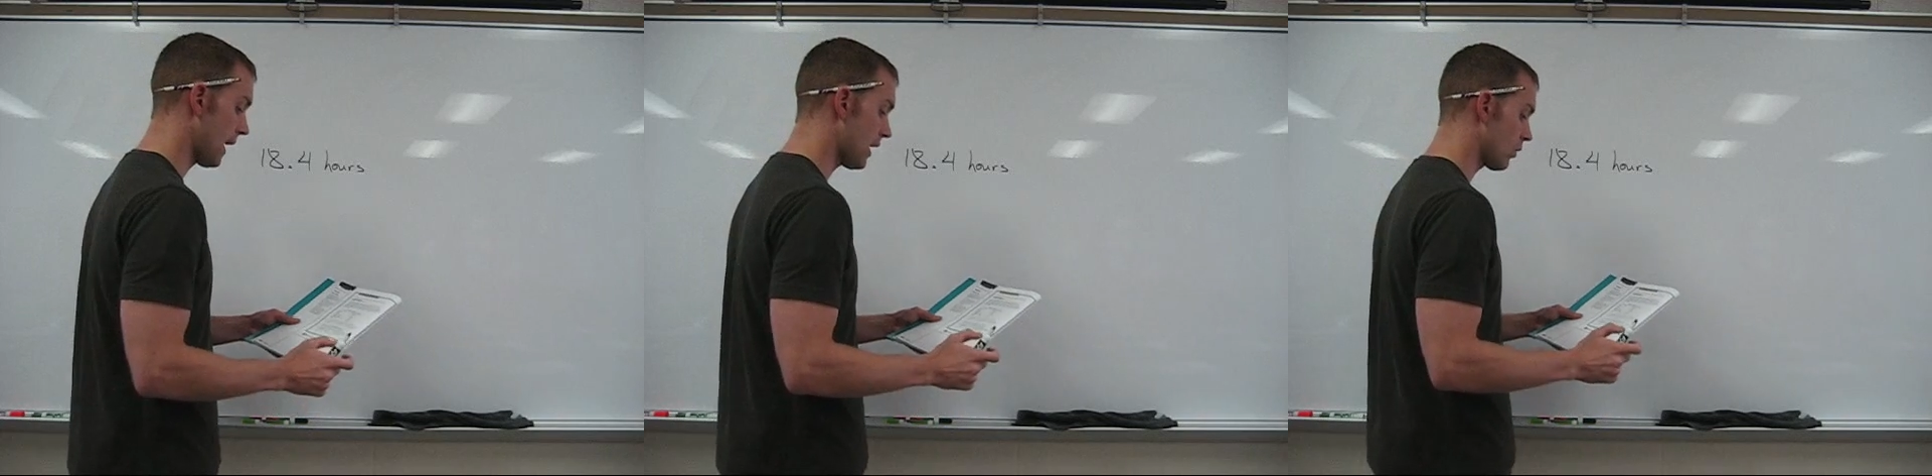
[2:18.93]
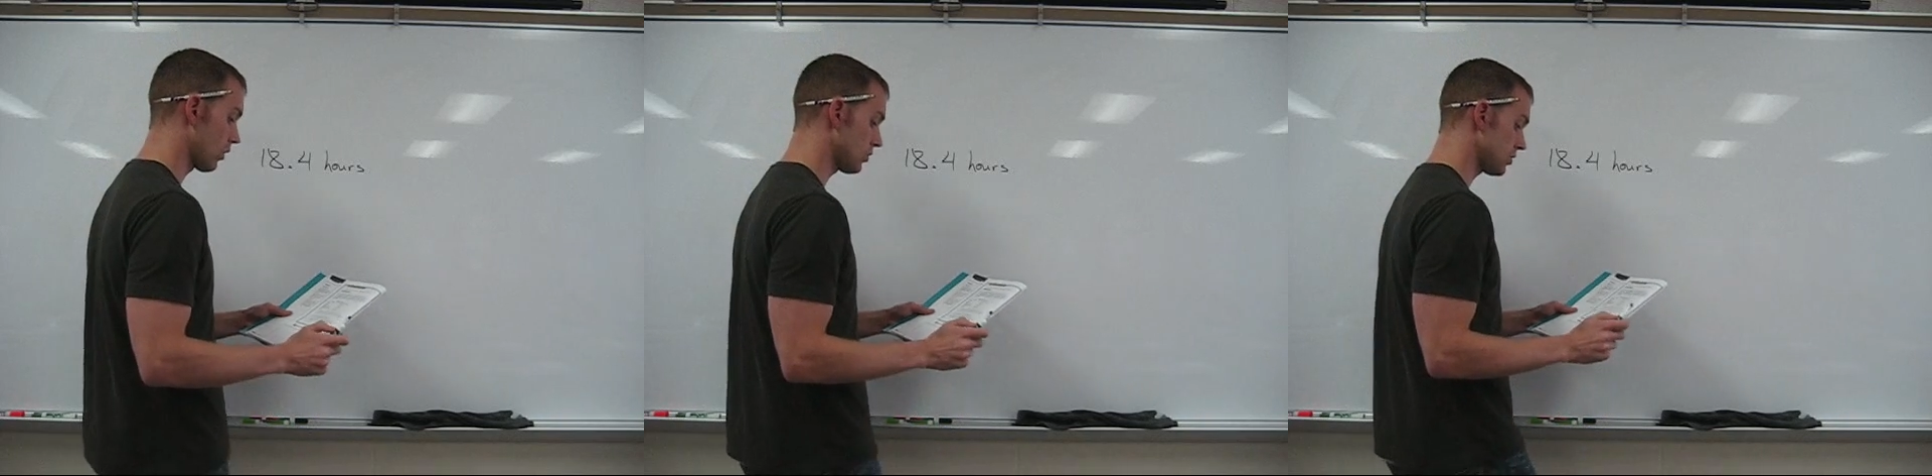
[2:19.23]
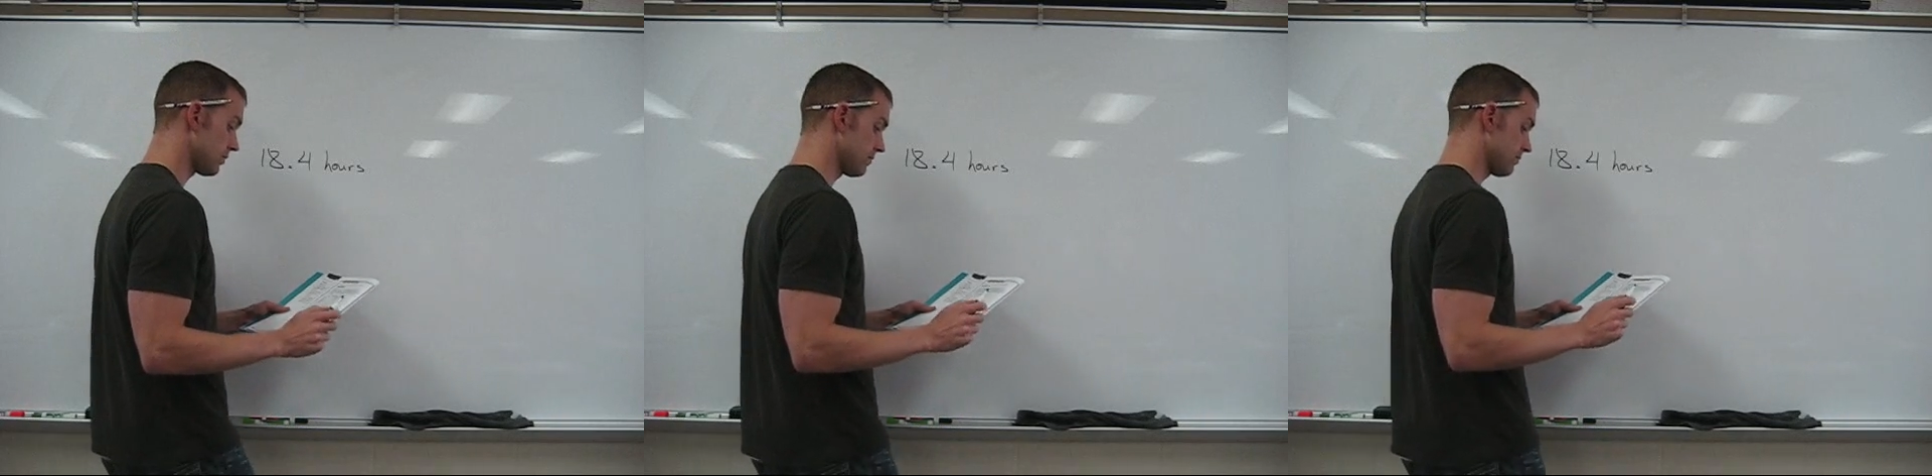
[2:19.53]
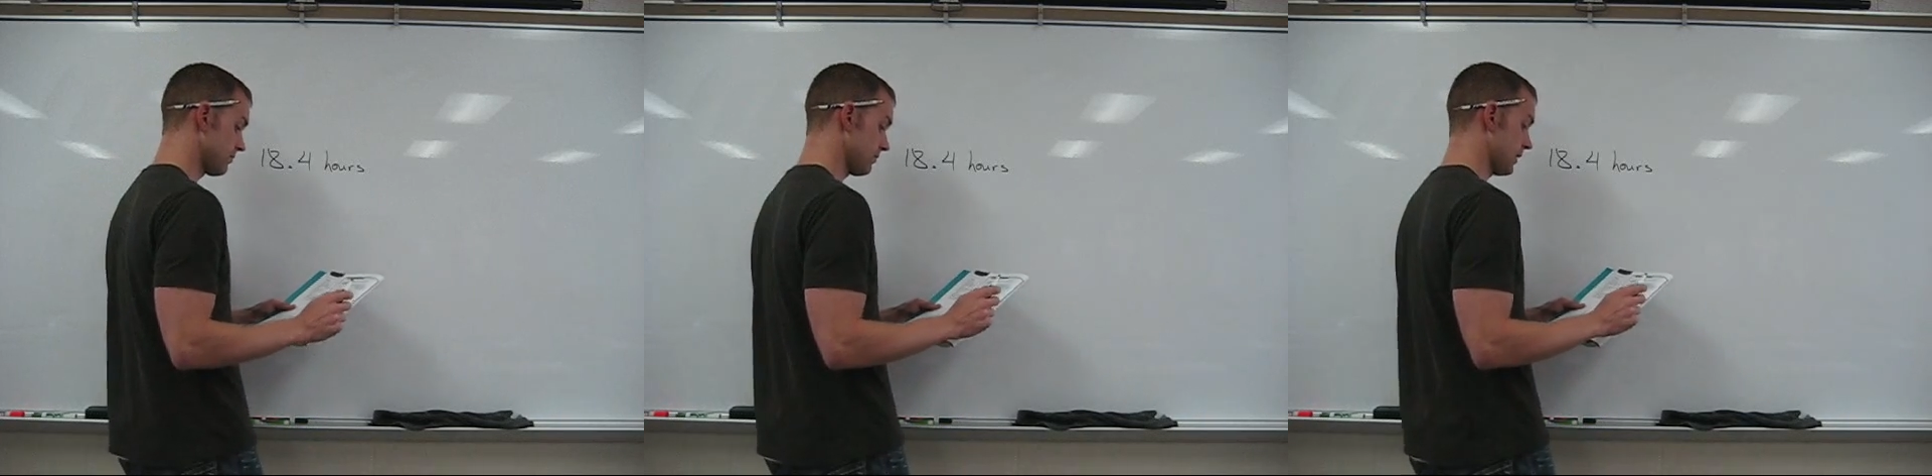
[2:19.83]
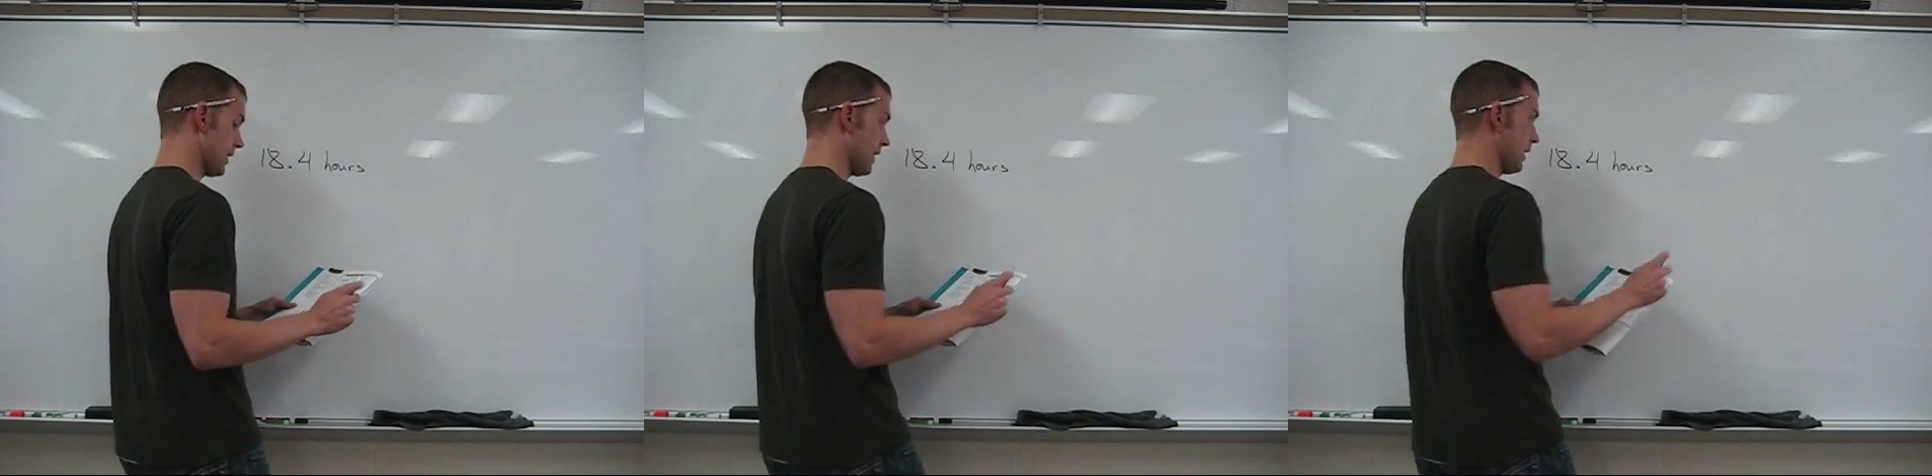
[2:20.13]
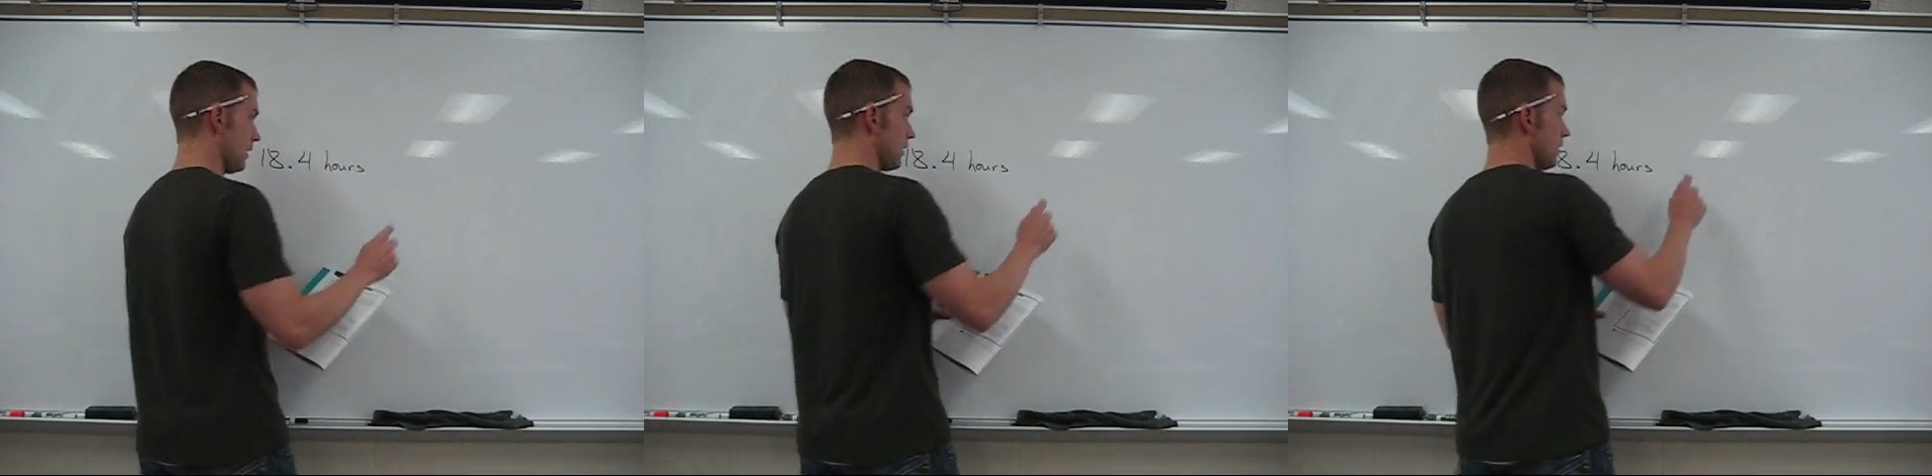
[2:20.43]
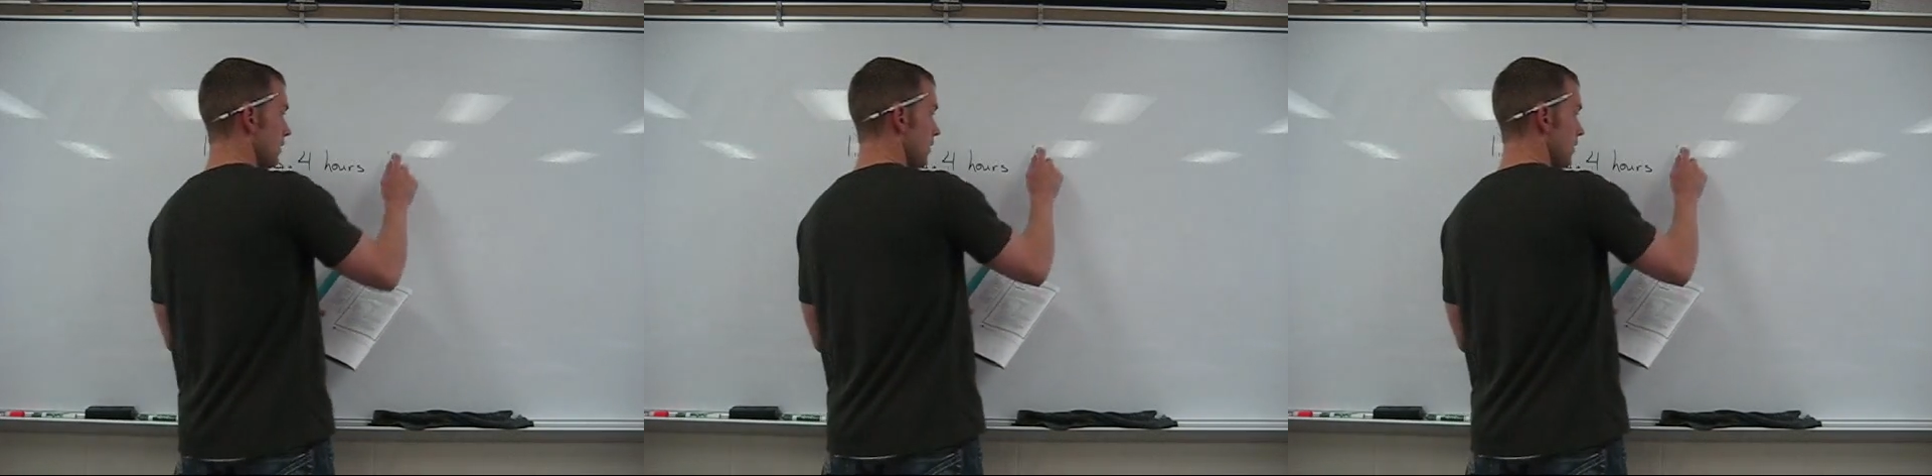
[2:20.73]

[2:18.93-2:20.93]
hours, okay,